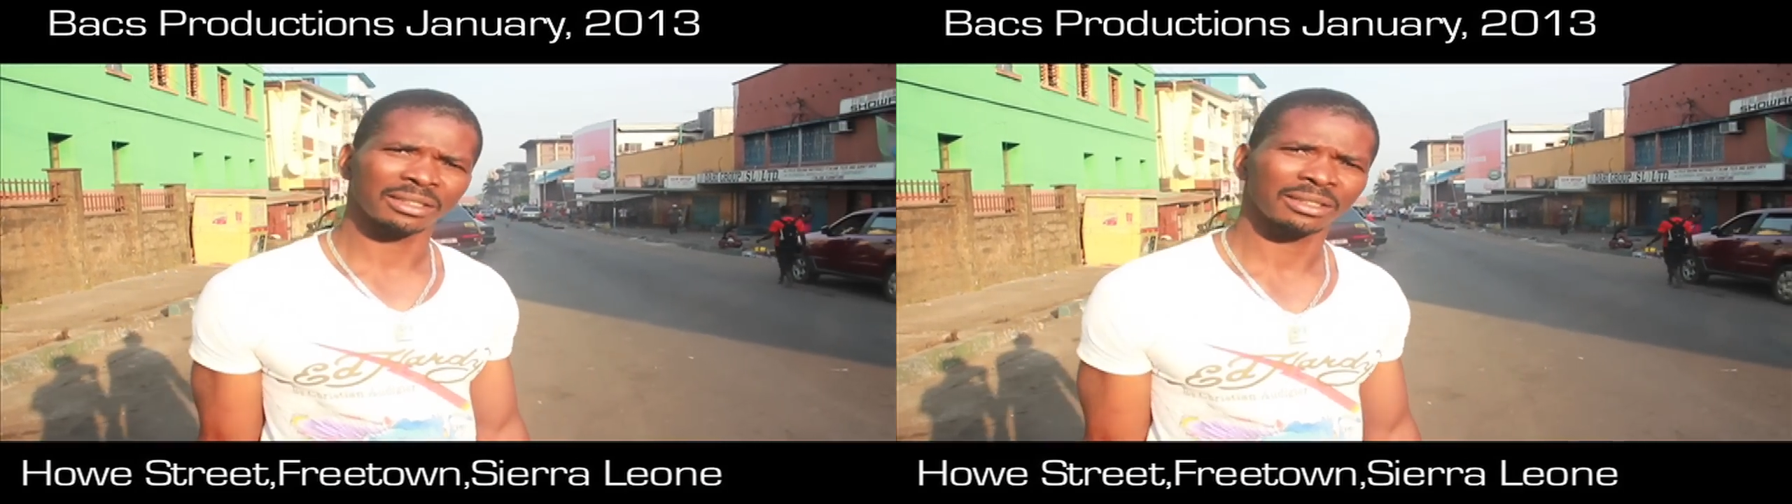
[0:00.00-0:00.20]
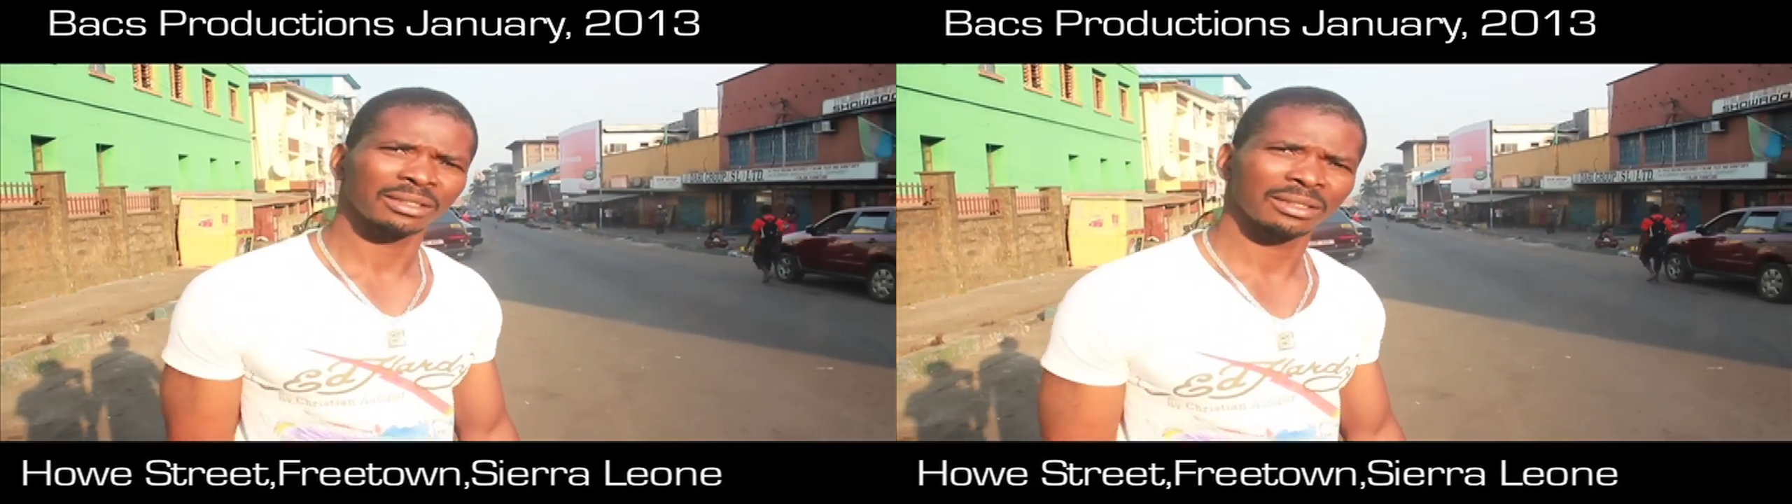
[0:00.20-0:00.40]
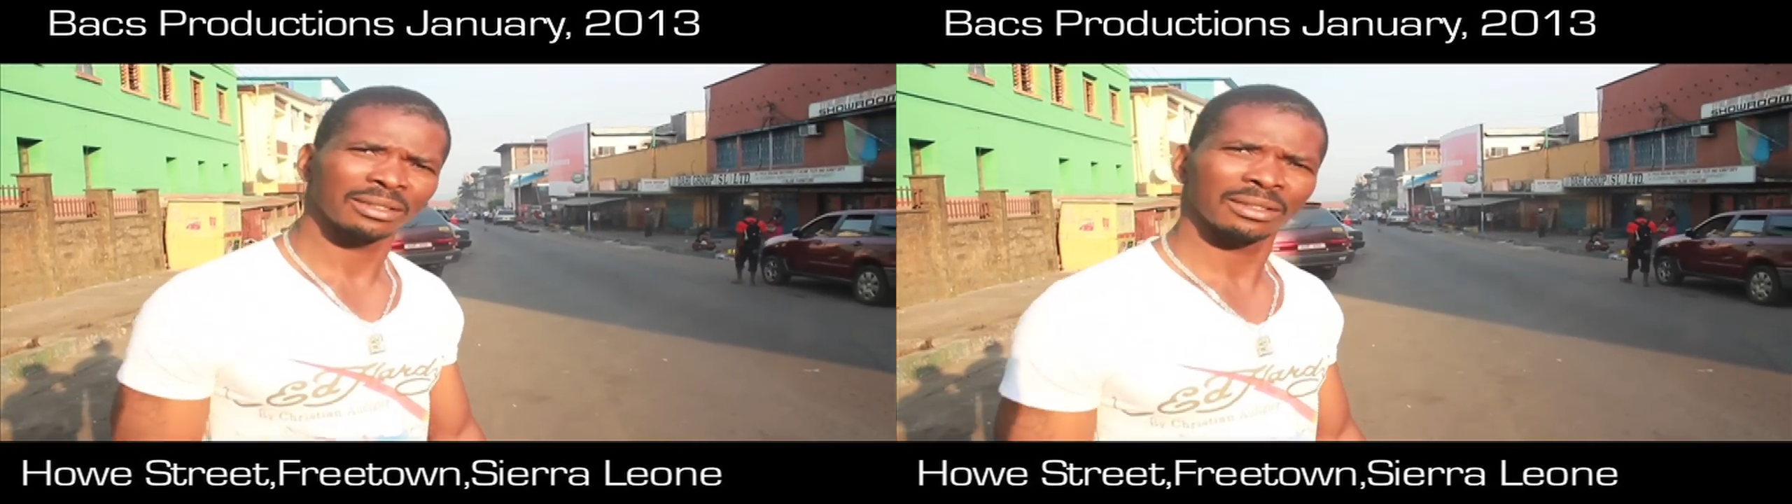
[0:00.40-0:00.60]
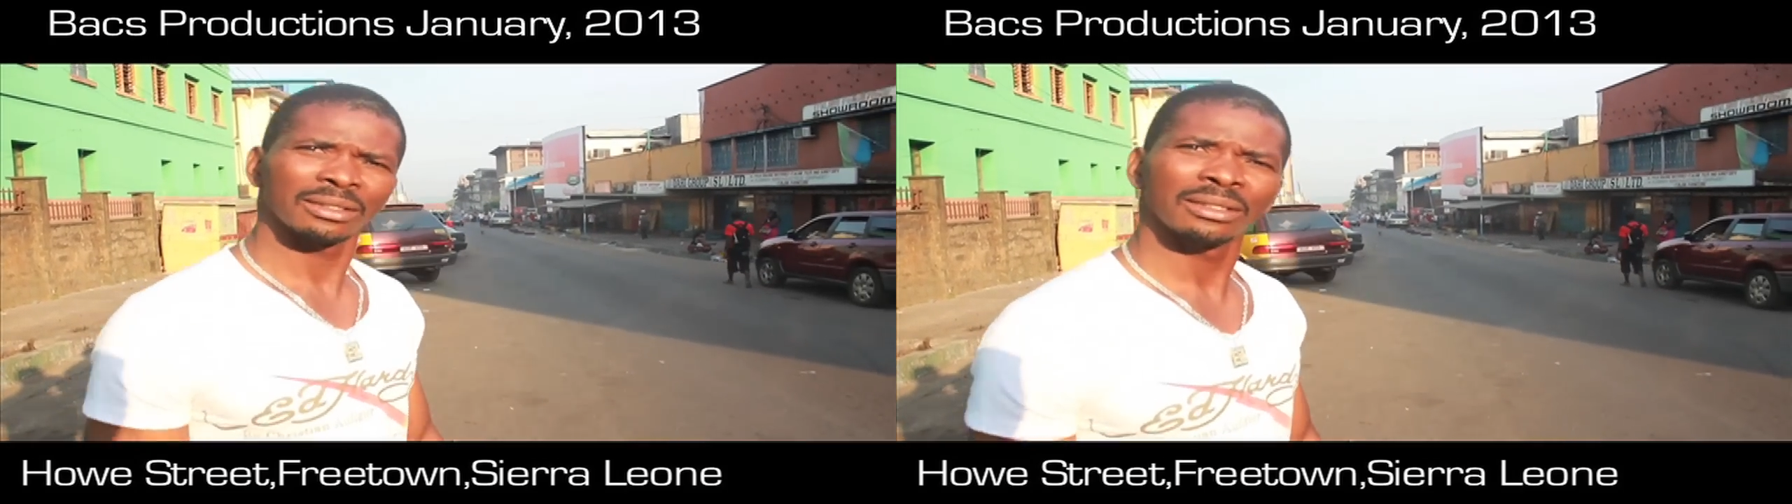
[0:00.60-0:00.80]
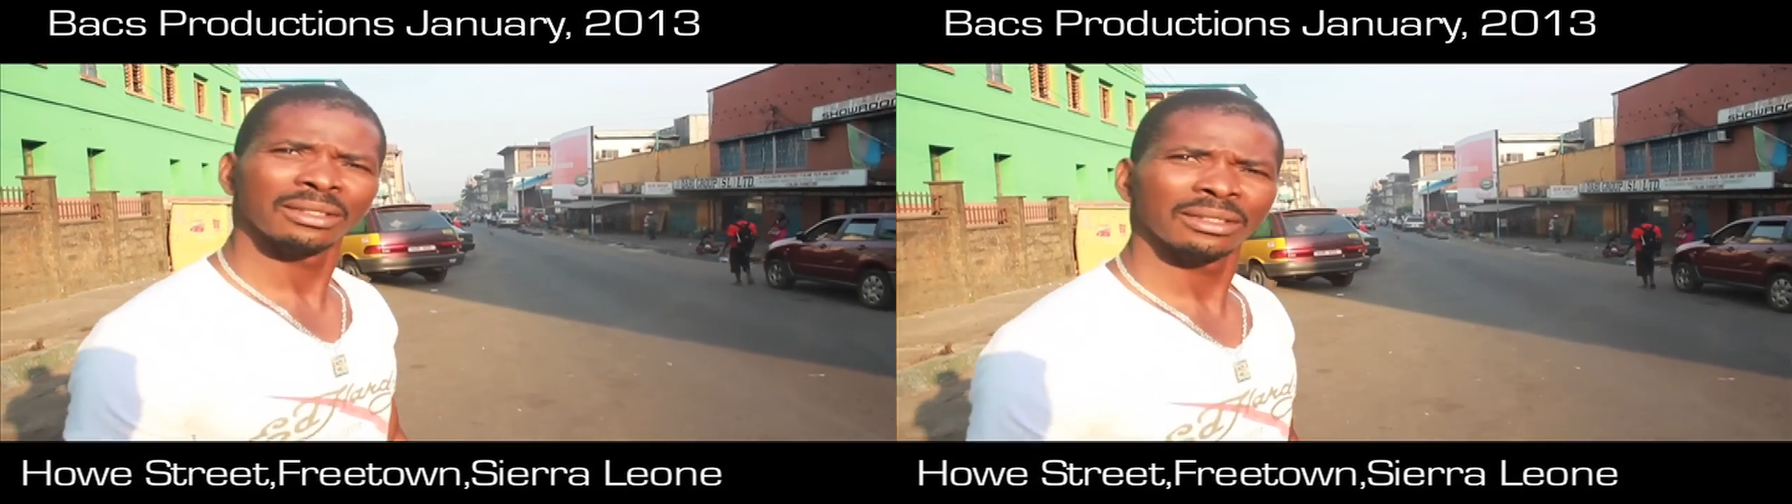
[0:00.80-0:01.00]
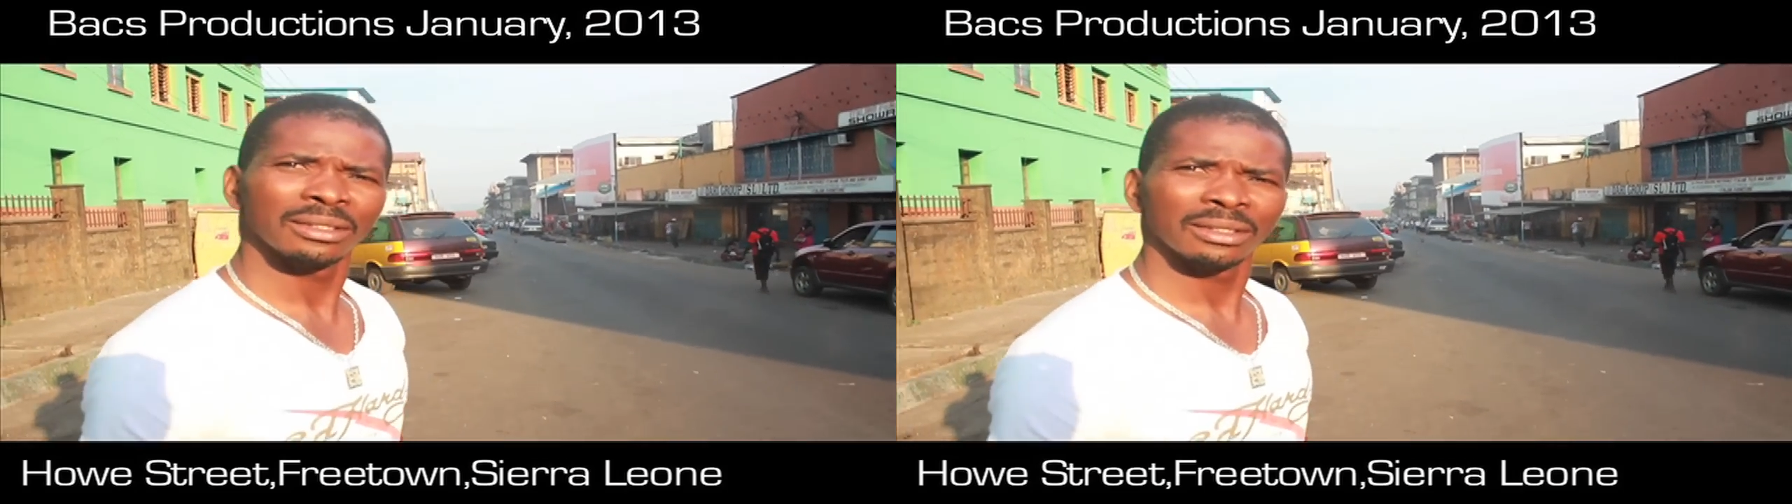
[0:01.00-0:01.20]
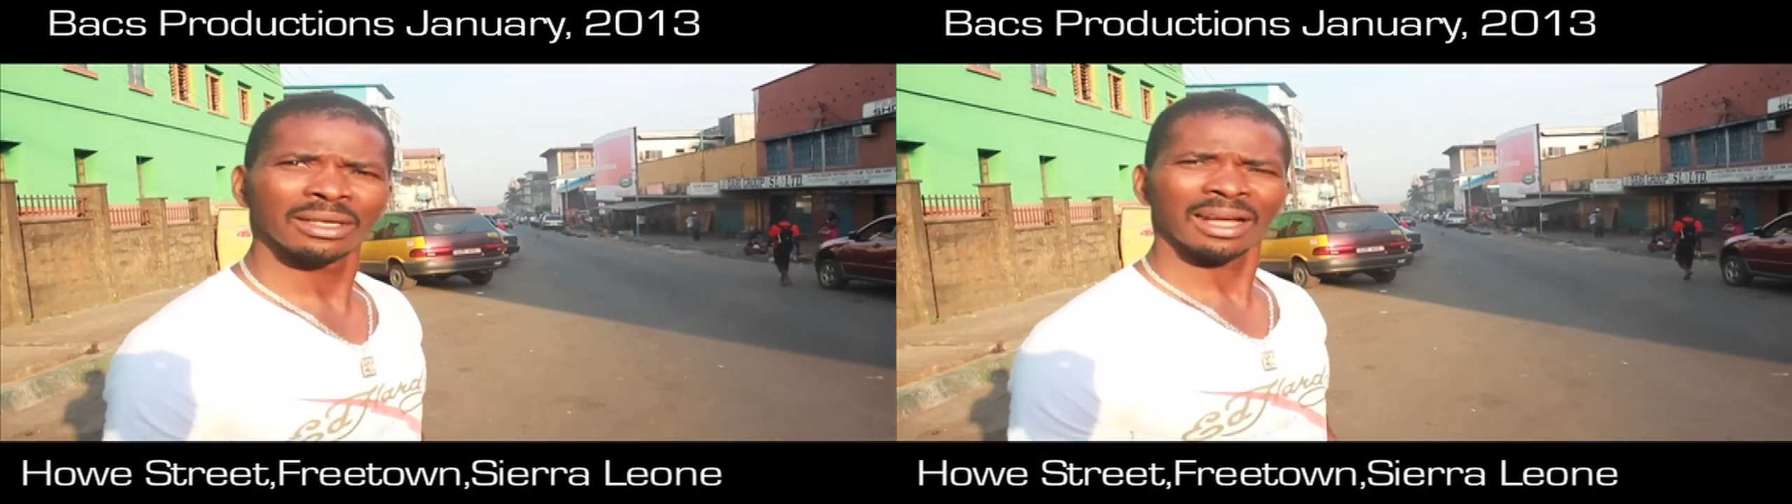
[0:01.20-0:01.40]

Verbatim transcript: na house street, eh?